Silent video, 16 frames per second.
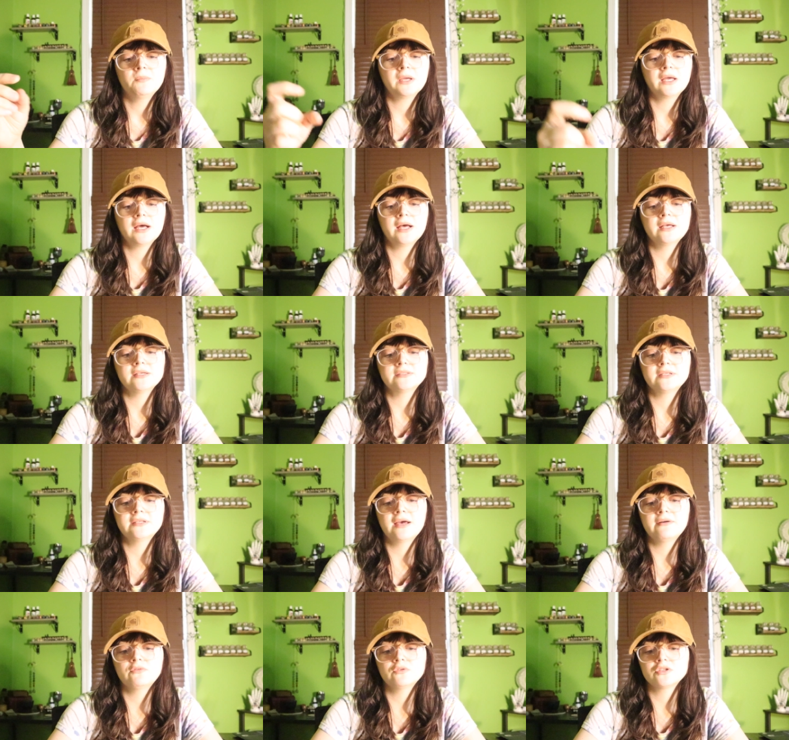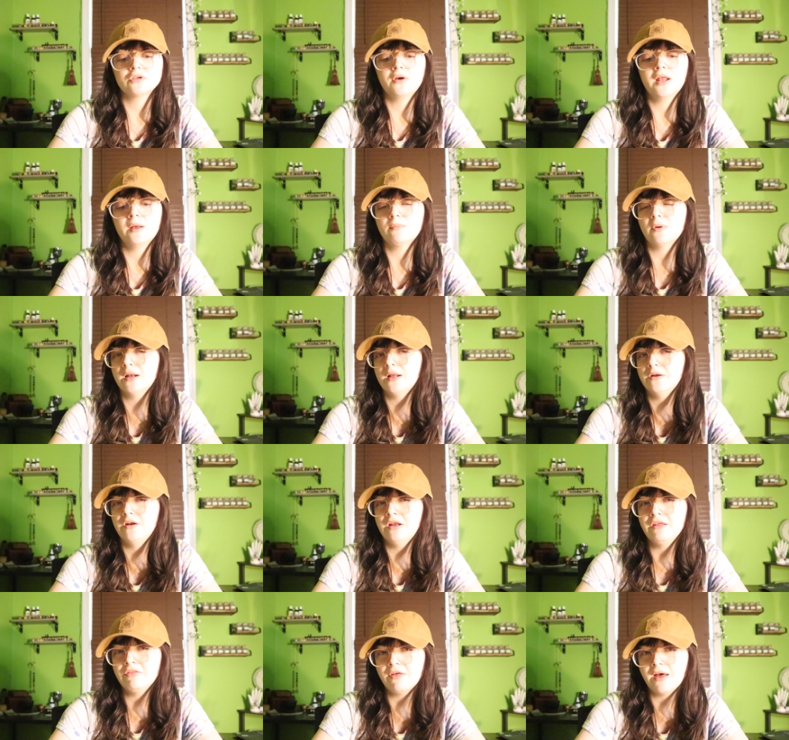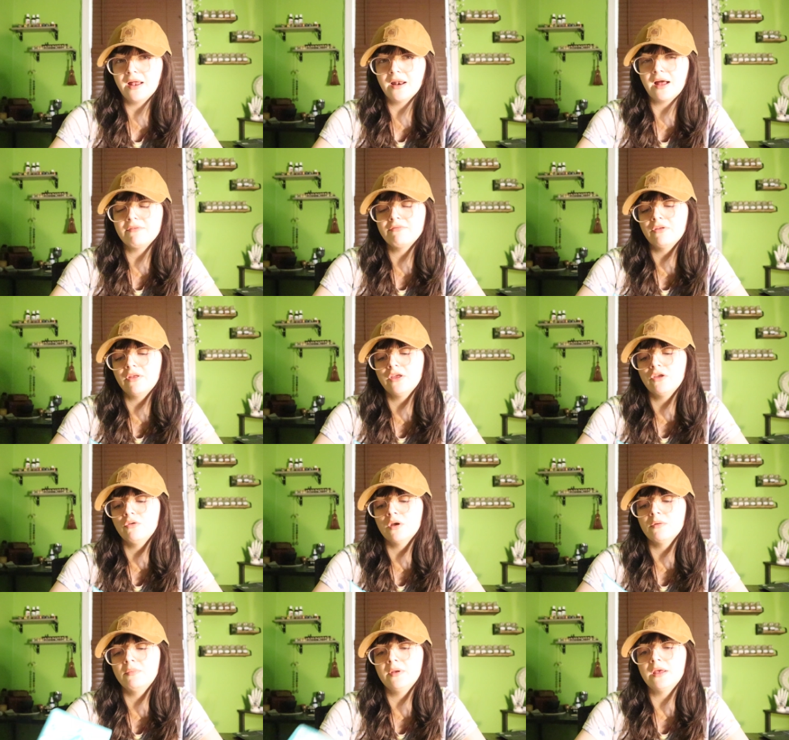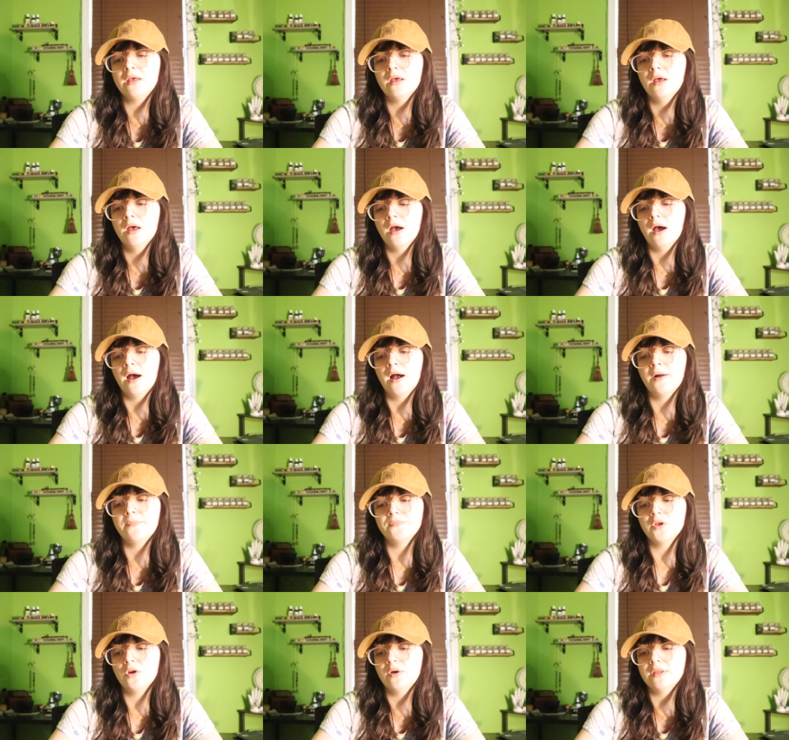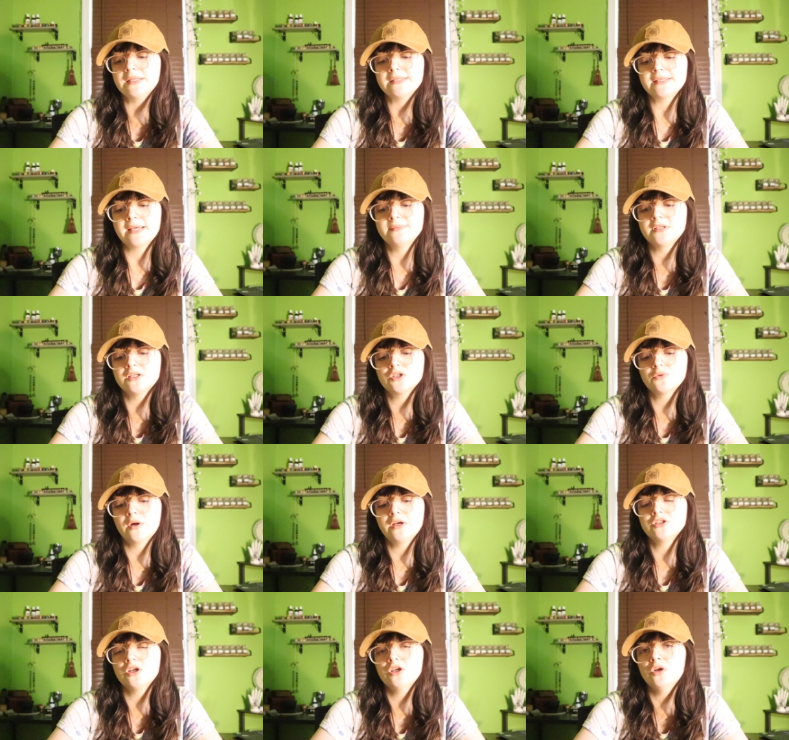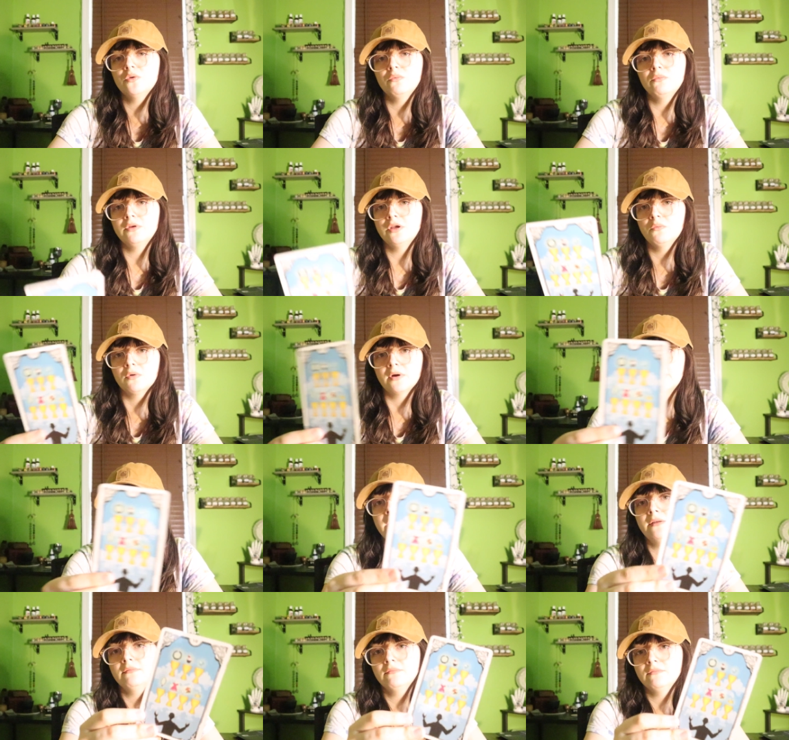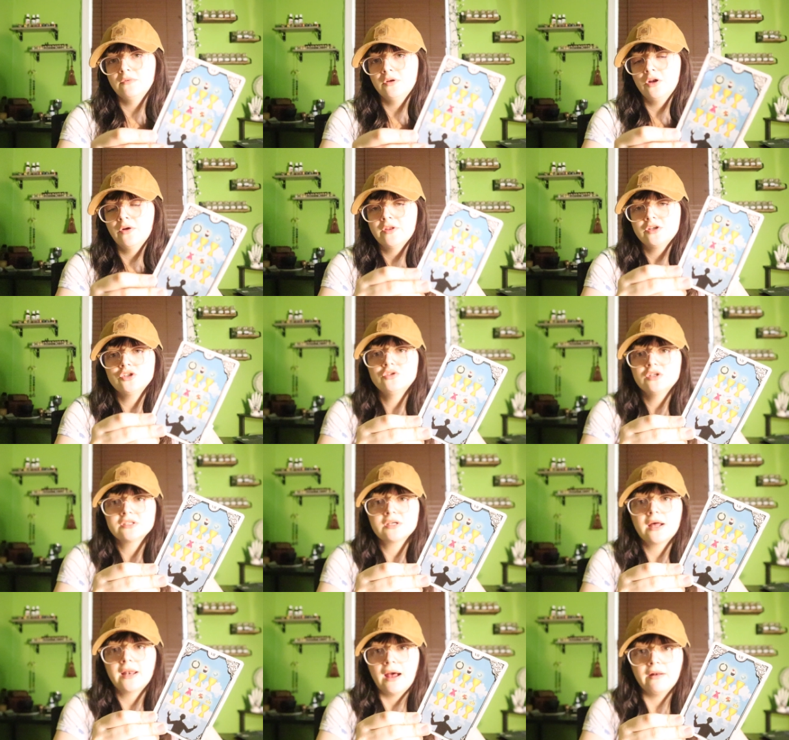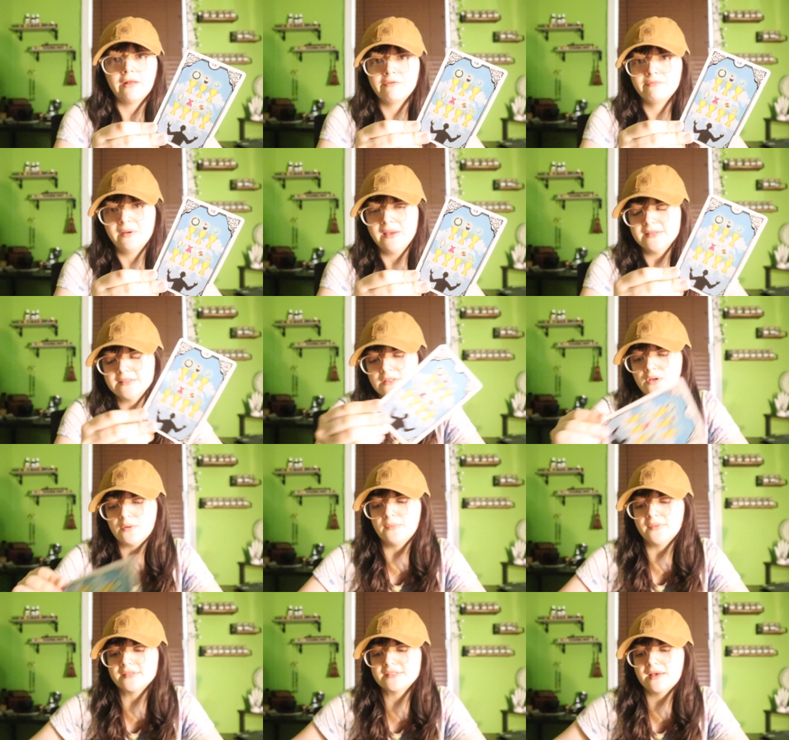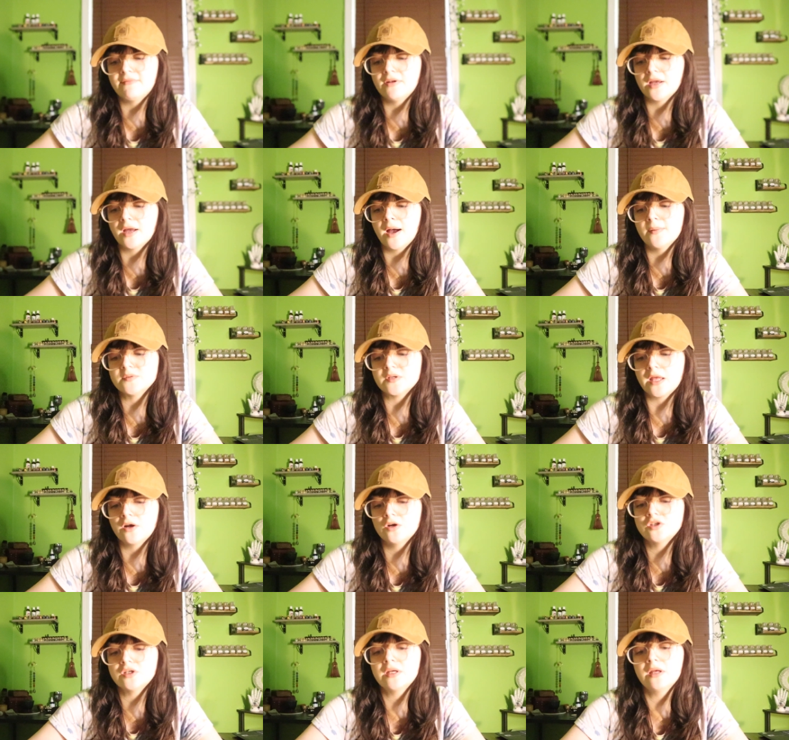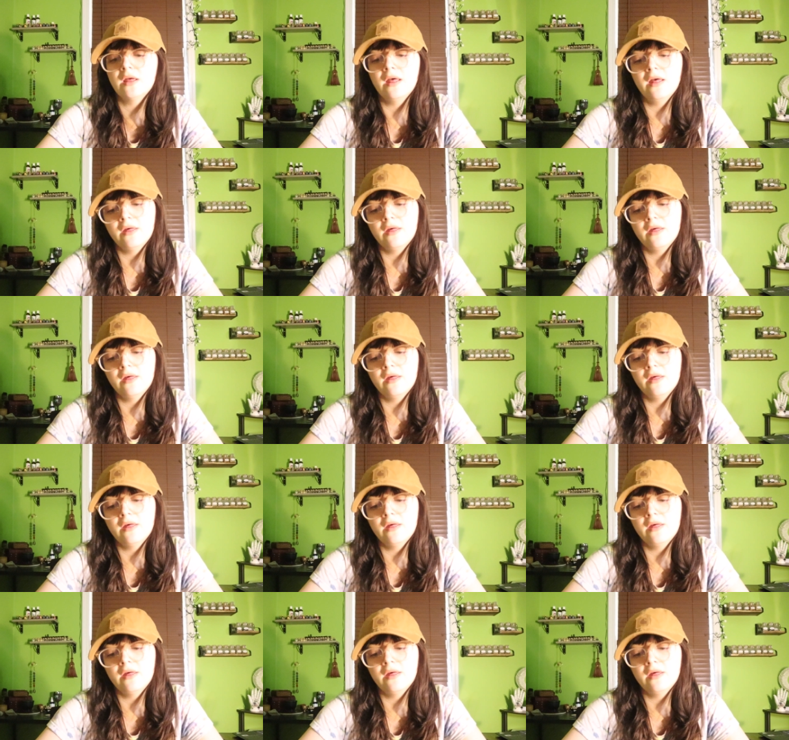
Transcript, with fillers: because the devil showing up right underneath that, I feel like you could be, um, you know, in the same situation you, you were in, you know, that you just got out of basically with the Seven of Cups energy.